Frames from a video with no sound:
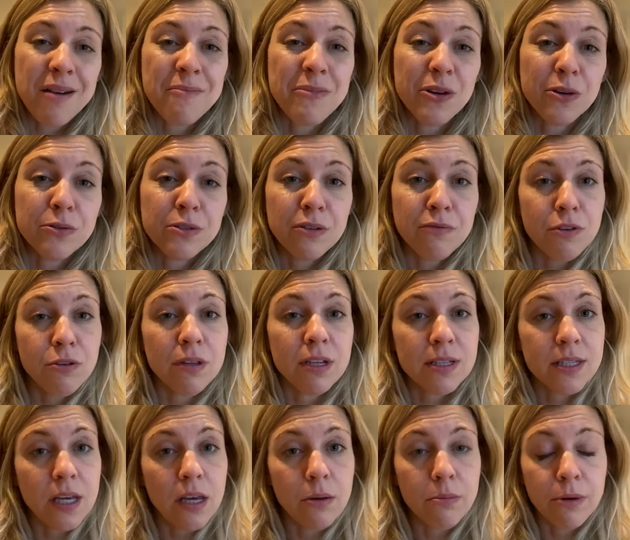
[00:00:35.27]
Those of you
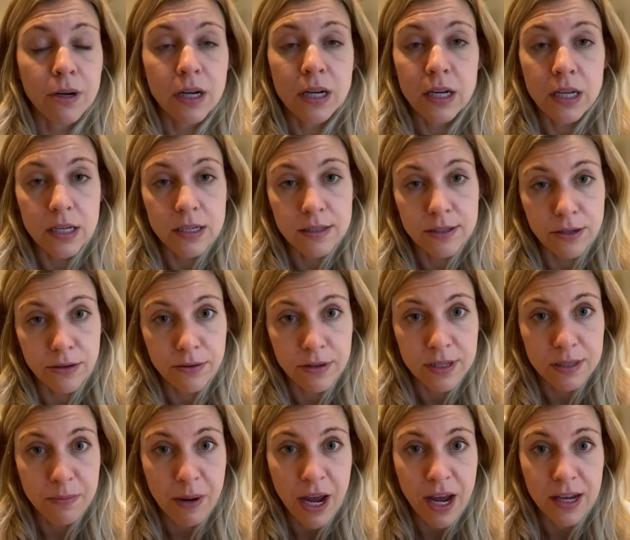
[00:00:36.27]
that celebrated Easter
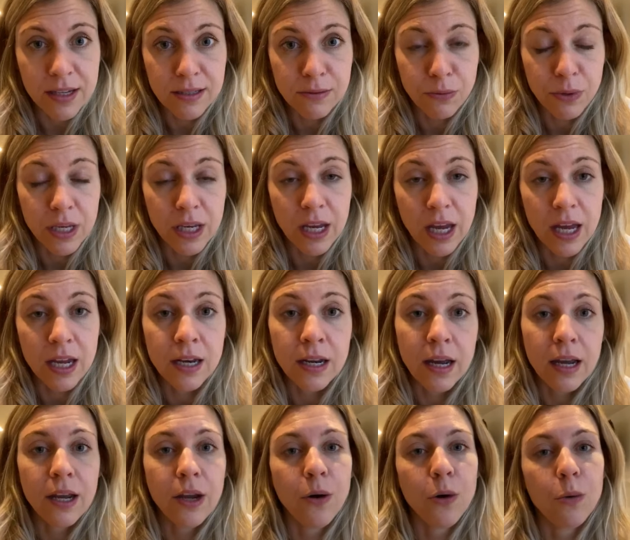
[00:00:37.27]
this past weekend,
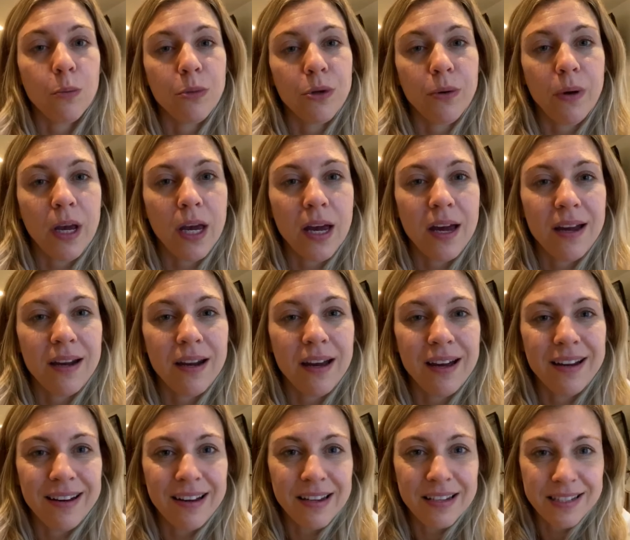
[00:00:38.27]
I hope you had
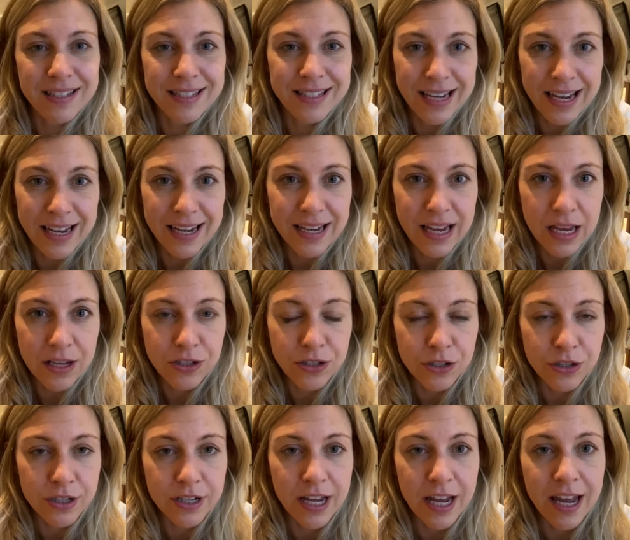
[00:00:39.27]
a nice day
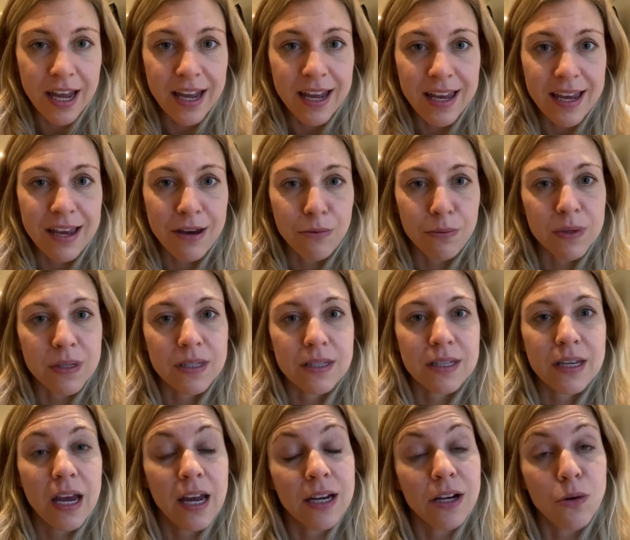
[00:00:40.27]
yesterday. It was
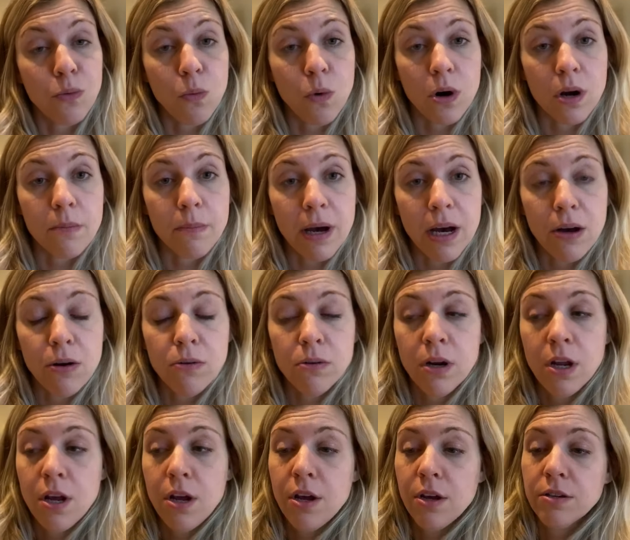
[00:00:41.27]
kind of warm out,
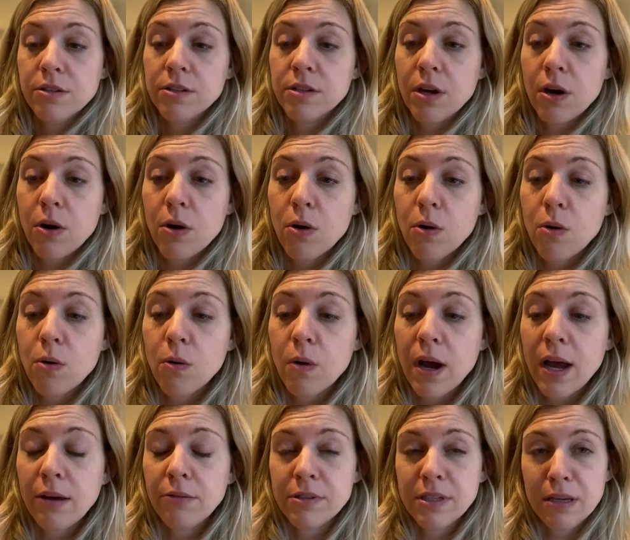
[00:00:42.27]
so
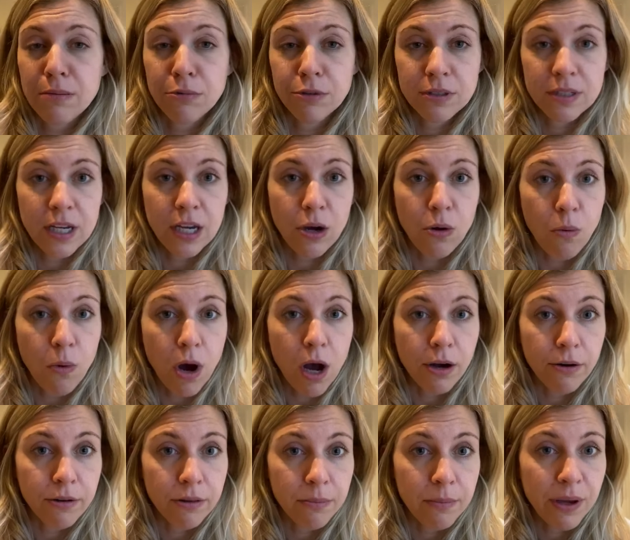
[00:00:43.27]
I was able to take a
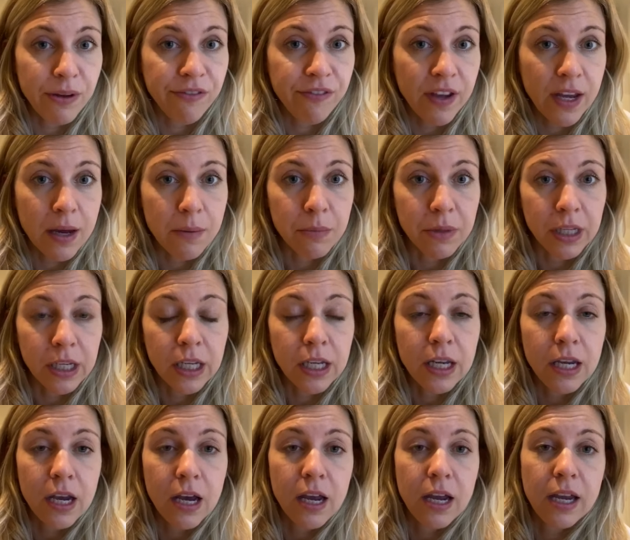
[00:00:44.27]
walk with my
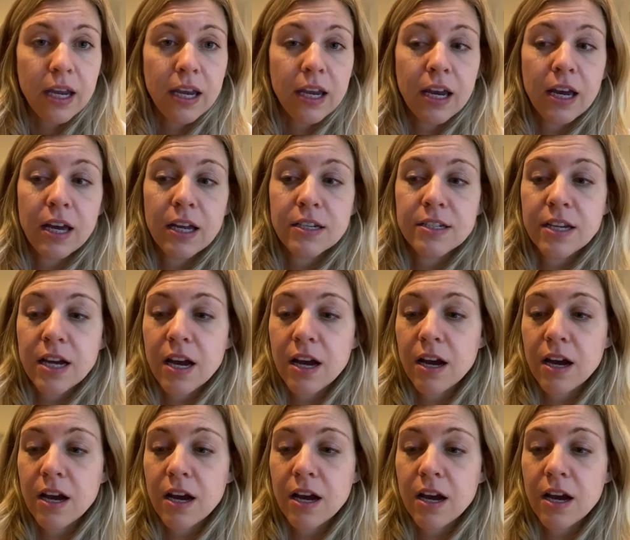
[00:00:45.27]
family, and